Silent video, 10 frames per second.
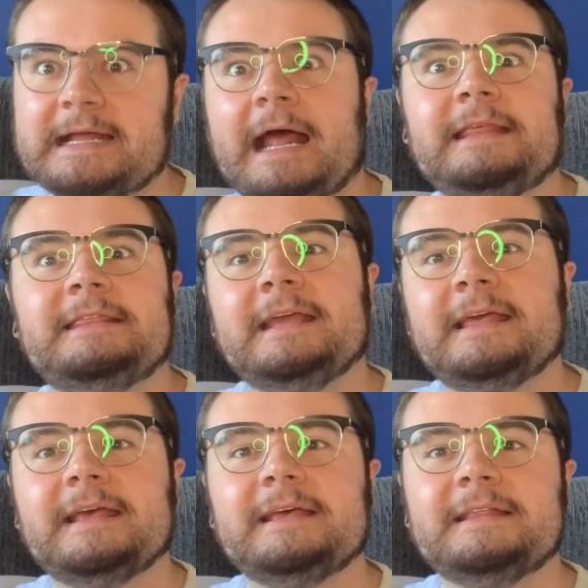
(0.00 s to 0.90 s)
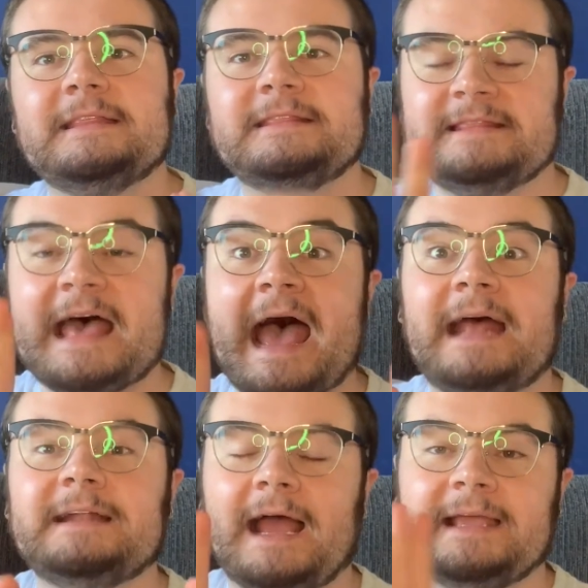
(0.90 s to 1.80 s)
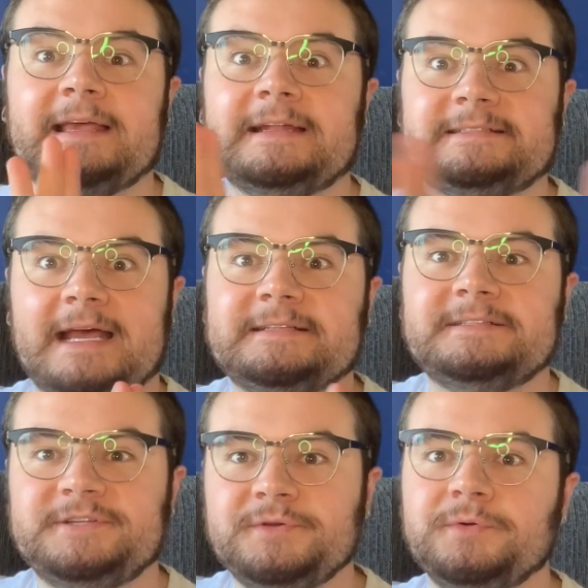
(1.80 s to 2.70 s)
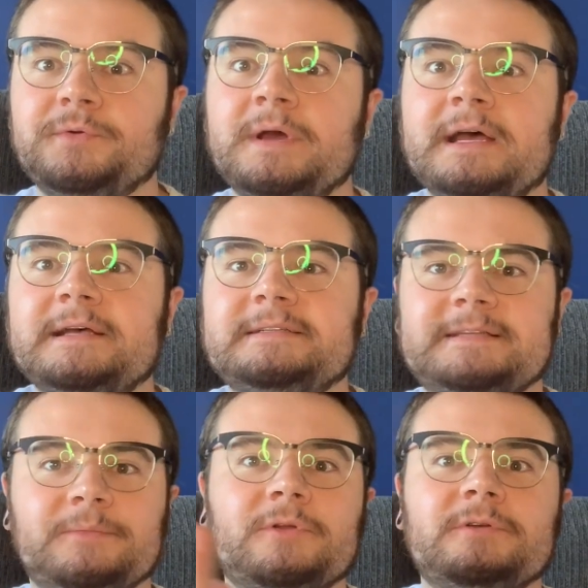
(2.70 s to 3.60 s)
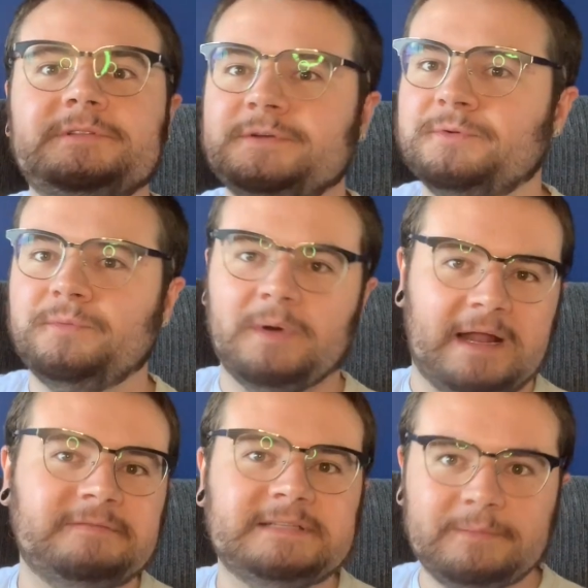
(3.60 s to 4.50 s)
And I think that I can attest to, similar to what I've said